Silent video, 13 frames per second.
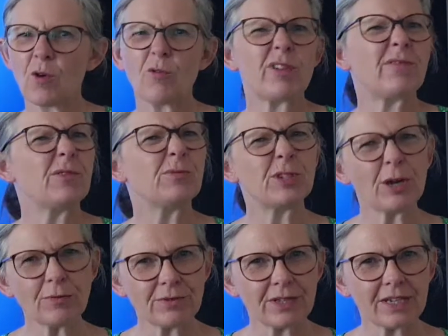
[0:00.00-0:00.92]
or if you
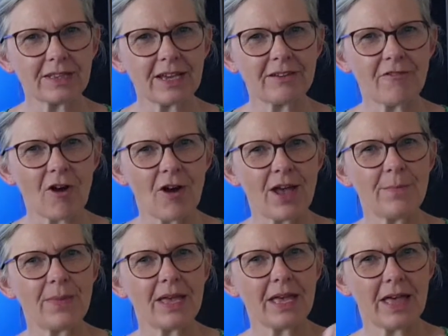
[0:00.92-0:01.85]
don't think they
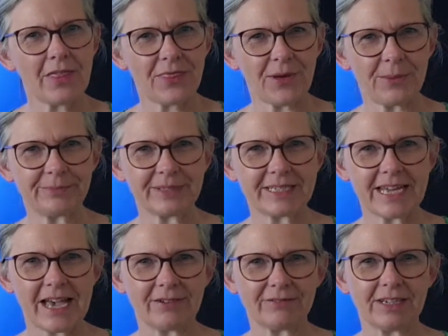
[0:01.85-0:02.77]
rhyme, a thumbs
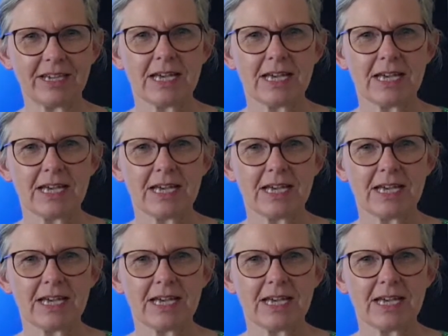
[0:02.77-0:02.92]
down.